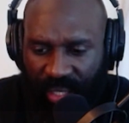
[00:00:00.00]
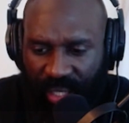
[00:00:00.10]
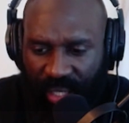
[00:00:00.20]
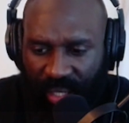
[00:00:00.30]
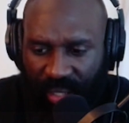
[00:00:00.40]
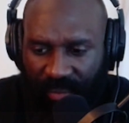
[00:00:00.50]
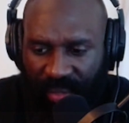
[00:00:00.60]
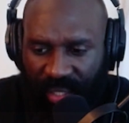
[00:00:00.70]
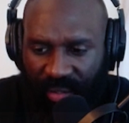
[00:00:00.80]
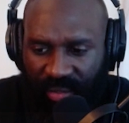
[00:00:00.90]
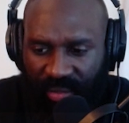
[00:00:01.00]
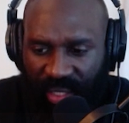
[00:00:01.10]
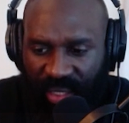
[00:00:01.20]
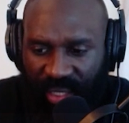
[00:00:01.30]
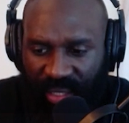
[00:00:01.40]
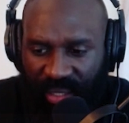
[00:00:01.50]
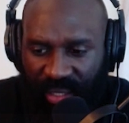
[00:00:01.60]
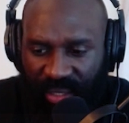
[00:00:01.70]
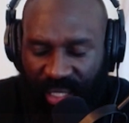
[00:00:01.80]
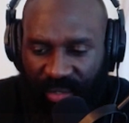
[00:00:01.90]
And also I think
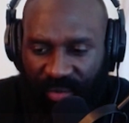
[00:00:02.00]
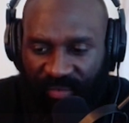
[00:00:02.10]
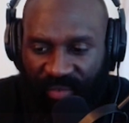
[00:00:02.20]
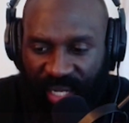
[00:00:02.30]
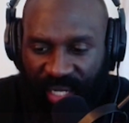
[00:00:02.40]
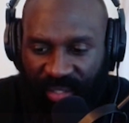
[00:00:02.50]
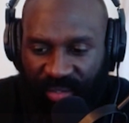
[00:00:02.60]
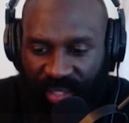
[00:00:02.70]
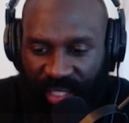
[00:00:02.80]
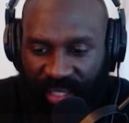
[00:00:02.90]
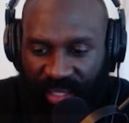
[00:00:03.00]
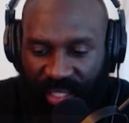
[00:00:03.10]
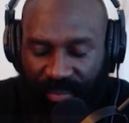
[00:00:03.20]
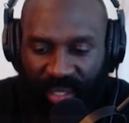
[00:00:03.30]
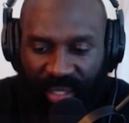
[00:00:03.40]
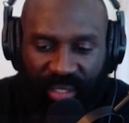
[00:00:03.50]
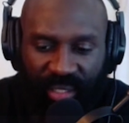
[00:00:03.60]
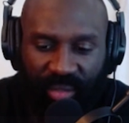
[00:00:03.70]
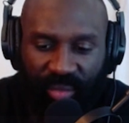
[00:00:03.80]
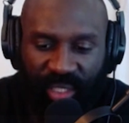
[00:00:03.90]
I know the financial thing is there because it's
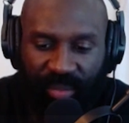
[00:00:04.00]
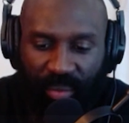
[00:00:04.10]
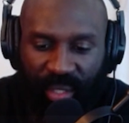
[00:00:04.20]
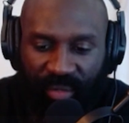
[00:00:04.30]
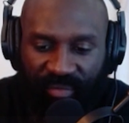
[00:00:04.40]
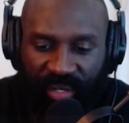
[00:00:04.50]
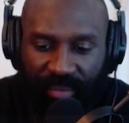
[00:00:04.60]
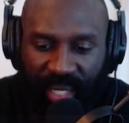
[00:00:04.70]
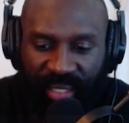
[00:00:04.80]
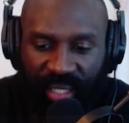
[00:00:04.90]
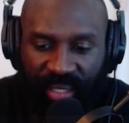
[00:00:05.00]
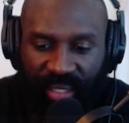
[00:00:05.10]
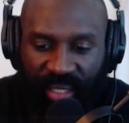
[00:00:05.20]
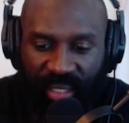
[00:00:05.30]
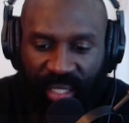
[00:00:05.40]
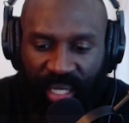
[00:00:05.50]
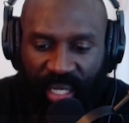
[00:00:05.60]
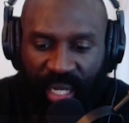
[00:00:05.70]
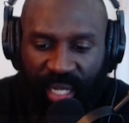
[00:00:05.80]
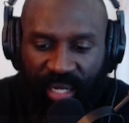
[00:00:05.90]
so exploitive, everybody's hustling
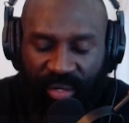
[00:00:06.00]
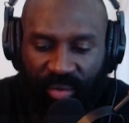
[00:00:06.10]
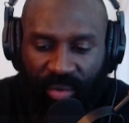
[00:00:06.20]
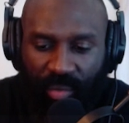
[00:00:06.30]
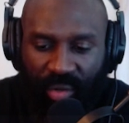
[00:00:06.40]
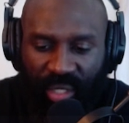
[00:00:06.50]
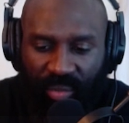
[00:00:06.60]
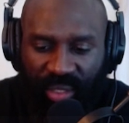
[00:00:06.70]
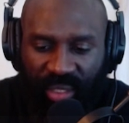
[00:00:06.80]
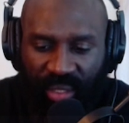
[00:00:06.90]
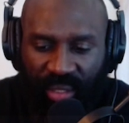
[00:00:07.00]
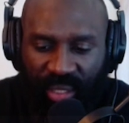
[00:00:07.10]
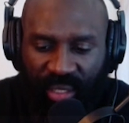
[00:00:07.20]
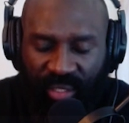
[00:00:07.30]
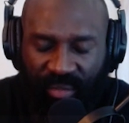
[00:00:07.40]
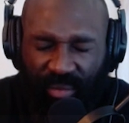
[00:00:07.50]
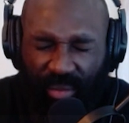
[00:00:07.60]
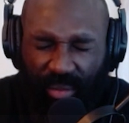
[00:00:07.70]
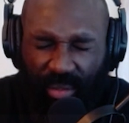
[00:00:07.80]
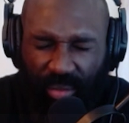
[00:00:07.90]
and they're doing more than what they should
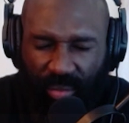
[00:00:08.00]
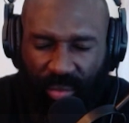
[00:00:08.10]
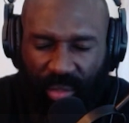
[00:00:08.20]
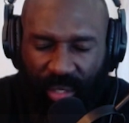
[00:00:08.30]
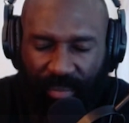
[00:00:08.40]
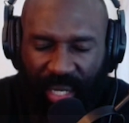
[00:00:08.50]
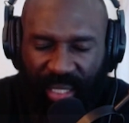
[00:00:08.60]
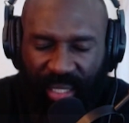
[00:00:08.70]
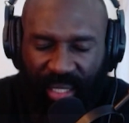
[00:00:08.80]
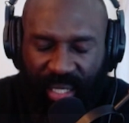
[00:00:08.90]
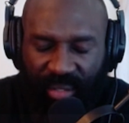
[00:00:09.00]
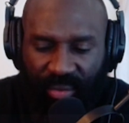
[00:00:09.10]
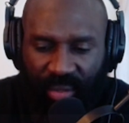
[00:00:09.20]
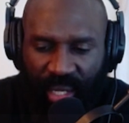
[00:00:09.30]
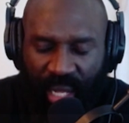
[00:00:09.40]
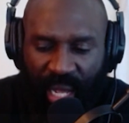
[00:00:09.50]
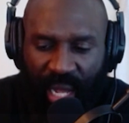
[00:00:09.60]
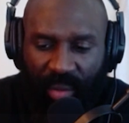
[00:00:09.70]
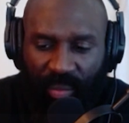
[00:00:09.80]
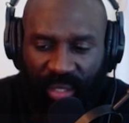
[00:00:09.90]
do or their body can handle.
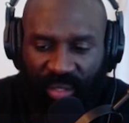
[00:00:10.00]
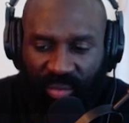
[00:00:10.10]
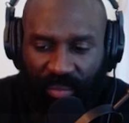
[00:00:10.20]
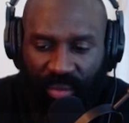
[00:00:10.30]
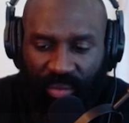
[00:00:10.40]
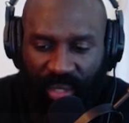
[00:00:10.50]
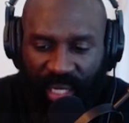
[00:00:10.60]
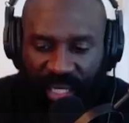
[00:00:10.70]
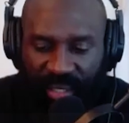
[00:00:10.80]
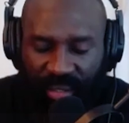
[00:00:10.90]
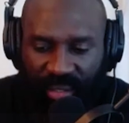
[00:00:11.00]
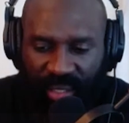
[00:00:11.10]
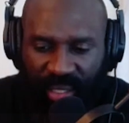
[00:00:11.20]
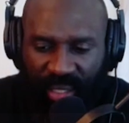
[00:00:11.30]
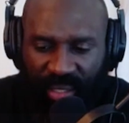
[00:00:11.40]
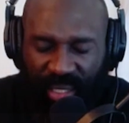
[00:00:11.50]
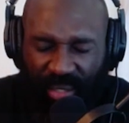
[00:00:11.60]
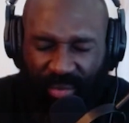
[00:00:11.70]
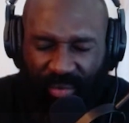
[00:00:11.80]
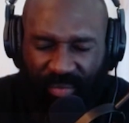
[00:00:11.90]
I witnessed with my own eyes Alton Ellis. I
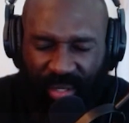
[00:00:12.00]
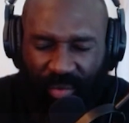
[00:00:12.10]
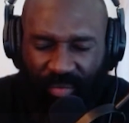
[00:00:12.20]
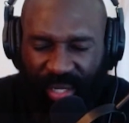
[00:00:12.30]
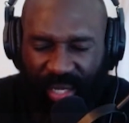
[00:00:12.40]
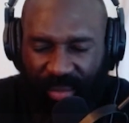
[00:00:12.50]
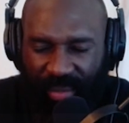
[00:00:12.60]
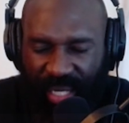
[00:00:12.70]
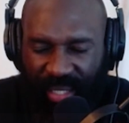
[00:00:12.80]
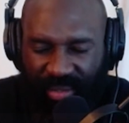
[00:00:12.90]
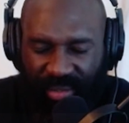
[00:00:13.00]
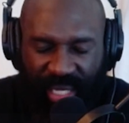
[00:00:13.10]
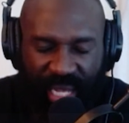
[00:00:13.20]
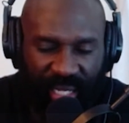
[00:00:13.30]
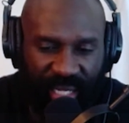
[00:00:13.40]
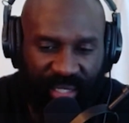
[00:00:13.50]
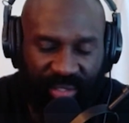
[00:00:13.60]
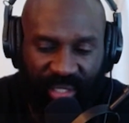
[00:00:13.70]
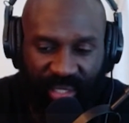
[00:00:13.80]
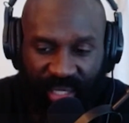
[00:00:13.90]
don't know if he overcame cancer or he had
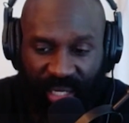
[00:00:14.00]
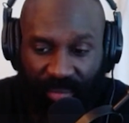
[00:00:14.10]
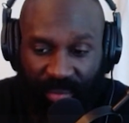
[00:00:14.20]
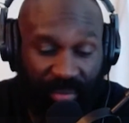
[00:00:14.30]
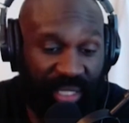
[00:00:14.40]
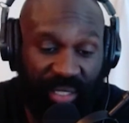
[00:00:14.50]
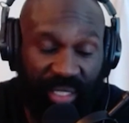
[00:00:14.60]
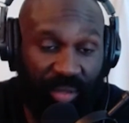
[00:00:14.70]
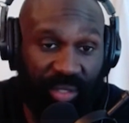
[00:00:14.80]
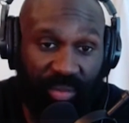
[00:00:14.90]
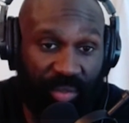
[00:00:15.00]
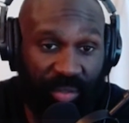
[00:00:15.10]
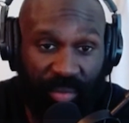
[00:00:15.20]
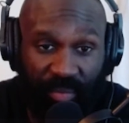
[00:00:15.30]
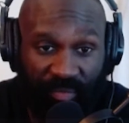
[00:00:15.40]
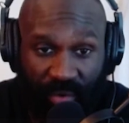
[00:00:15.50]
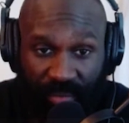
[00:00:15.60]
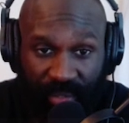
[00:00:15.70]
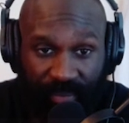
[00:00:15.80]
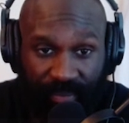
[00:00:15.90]
cancer at the time, but basically he wasn't supposed to be performing.